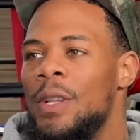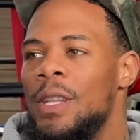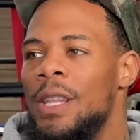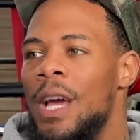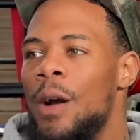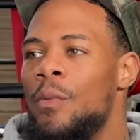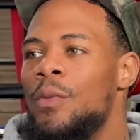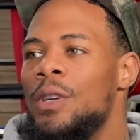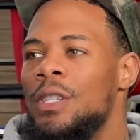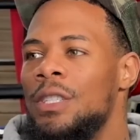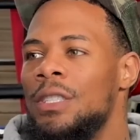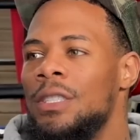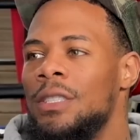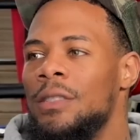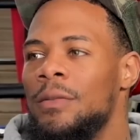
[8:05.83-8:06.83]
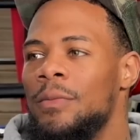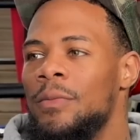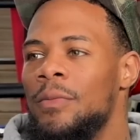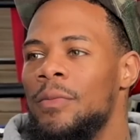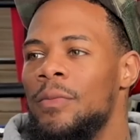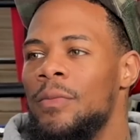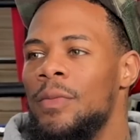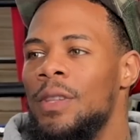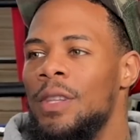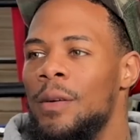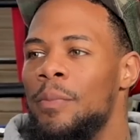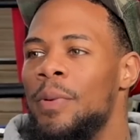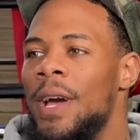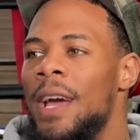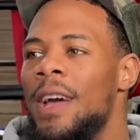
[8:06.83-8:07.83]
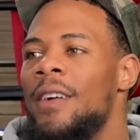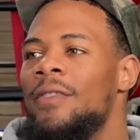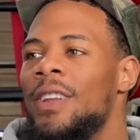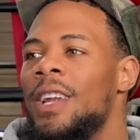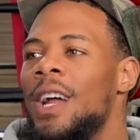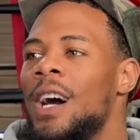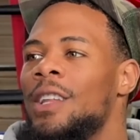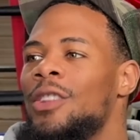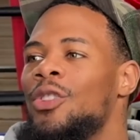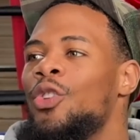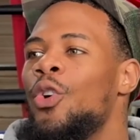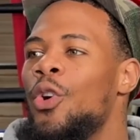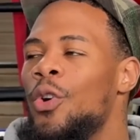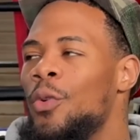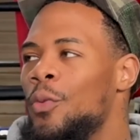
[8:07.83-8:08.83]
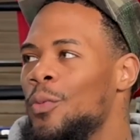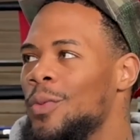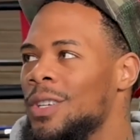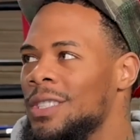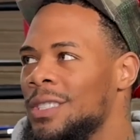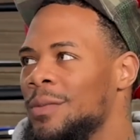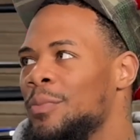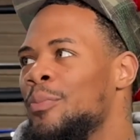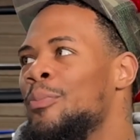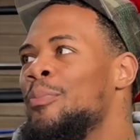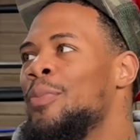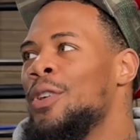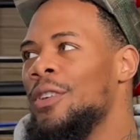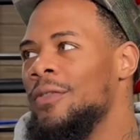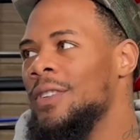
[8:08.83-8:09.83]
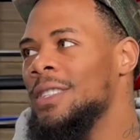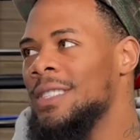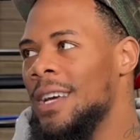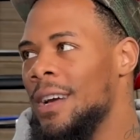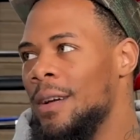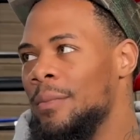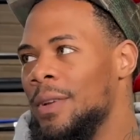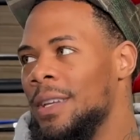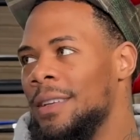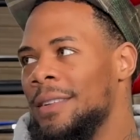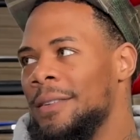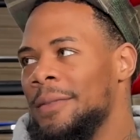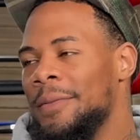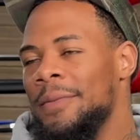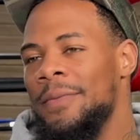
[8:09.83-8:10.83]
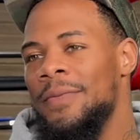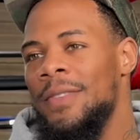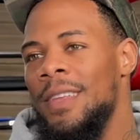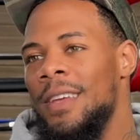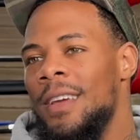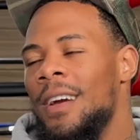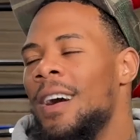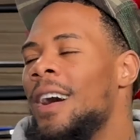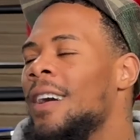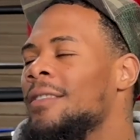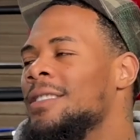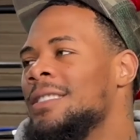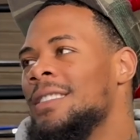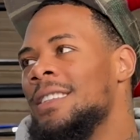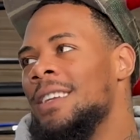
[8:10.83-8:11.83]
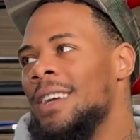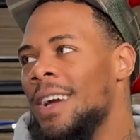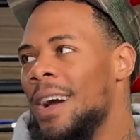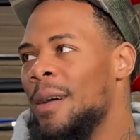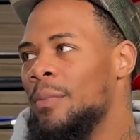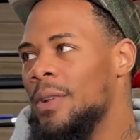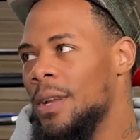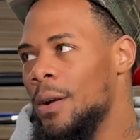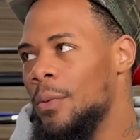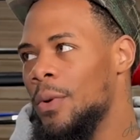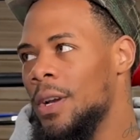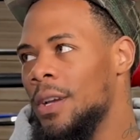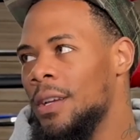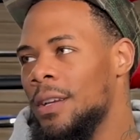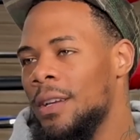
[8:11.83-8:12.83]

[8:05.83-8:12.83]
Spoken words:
That was the path that I thought was perfect timing. Obviously, it didn't happen that way.